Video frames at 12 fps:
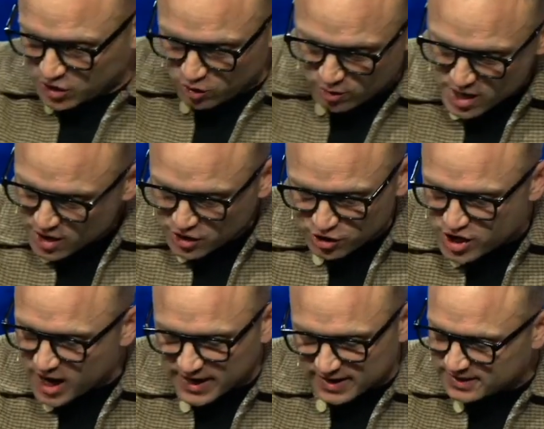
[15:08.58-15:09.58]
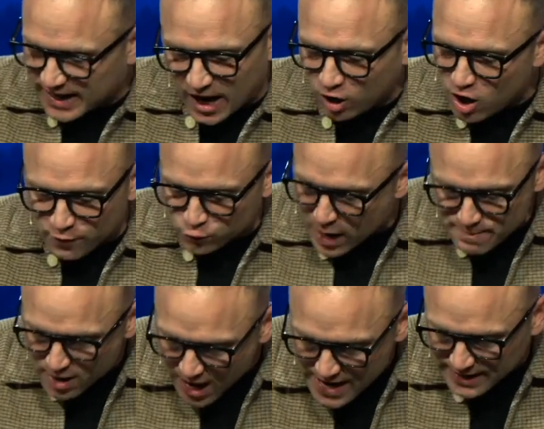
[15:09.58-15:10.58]
and you cut its tail off
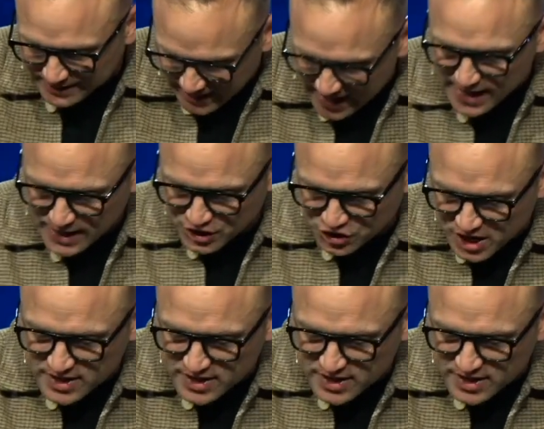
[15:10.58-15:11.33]
right behind its head in